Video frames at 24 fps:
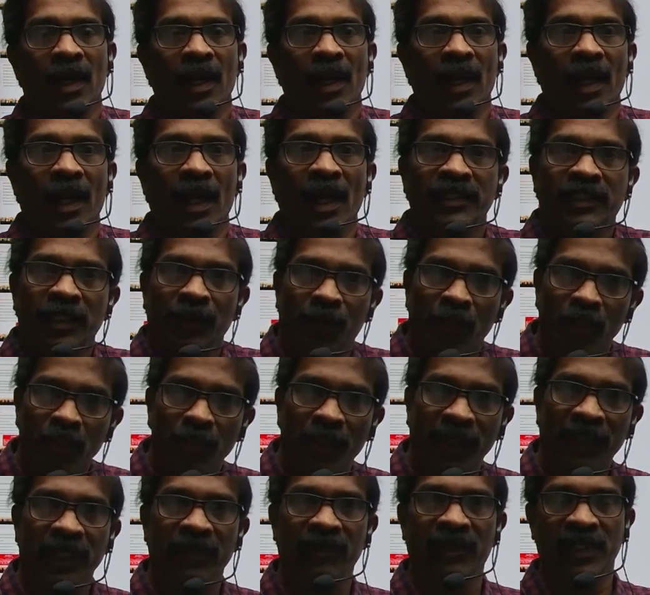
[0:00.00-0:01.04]
As a
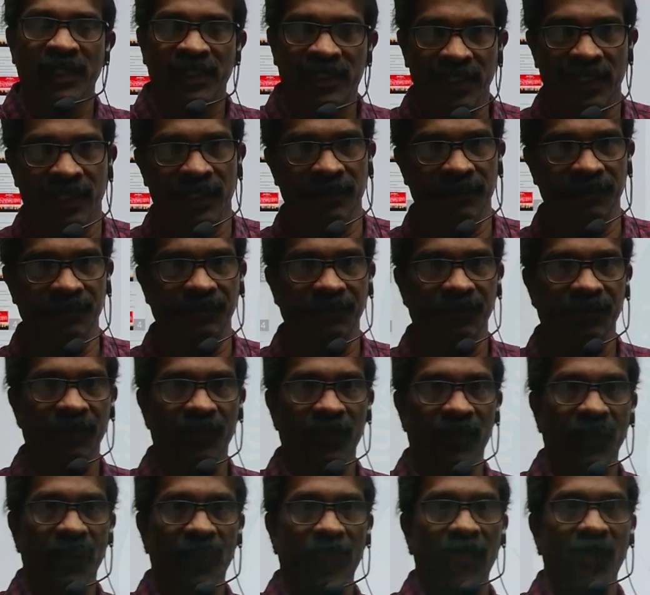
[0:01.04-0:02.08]
prospective teacher,
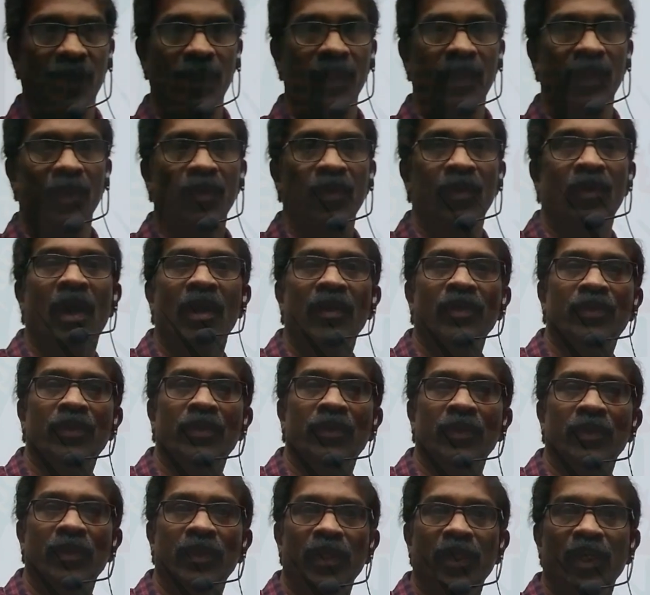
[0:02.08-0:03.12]
you have
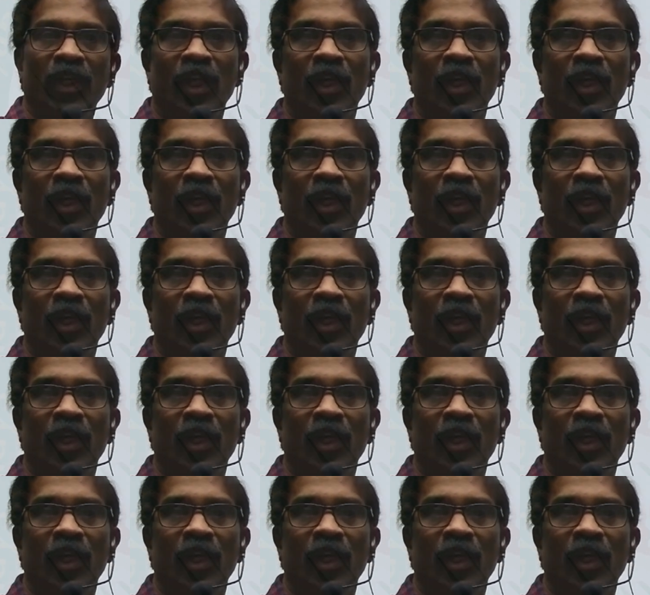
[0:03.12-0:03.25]
to